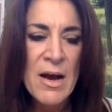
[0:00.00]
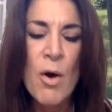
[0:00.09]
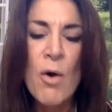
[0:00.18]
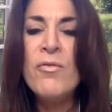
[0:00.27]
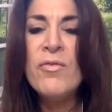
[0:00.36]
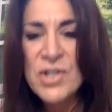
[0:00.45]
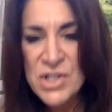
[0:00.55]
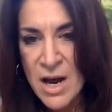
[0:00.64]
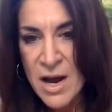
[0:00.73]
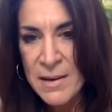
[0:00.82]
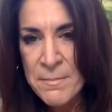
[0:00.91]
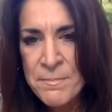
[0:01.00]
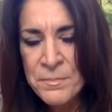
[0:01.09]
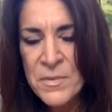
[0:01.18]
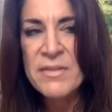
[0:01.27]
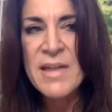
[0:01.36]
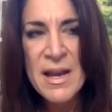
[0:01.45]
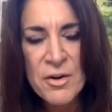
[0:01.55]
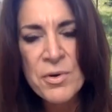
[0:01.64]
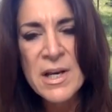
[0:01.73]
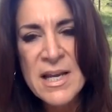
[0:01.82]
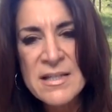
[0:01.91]
Over time, that
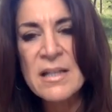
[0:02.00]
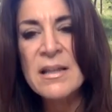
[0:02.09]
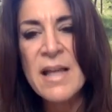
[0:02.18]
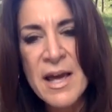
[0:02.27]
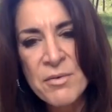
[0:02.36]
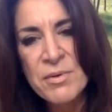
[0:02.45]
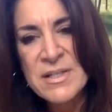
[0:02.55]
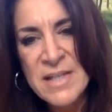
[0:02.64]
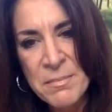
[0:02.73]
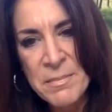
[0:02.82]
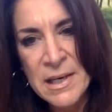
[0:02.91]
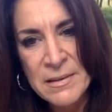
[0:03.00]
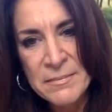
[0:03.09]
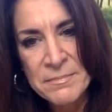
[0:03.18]
creates a lot of resentment.